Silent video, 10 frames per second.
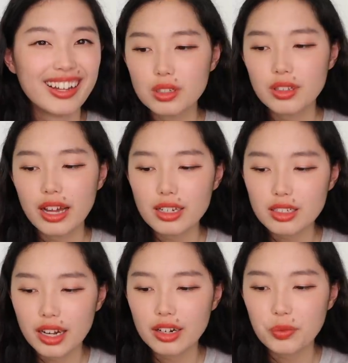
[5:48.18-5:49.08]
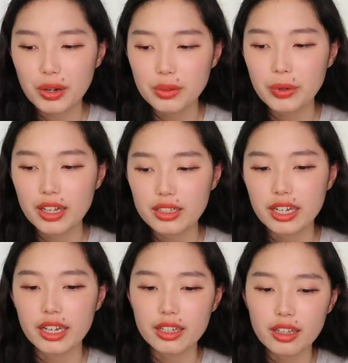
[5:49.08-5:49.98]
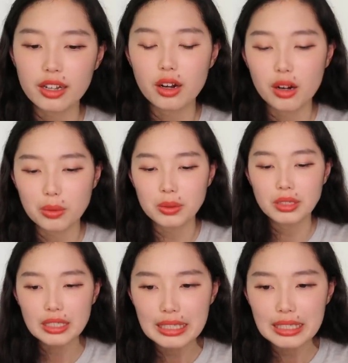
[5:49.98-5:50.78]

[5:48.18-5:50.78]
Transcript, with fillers: So that is kind of when reality hit, like, oh,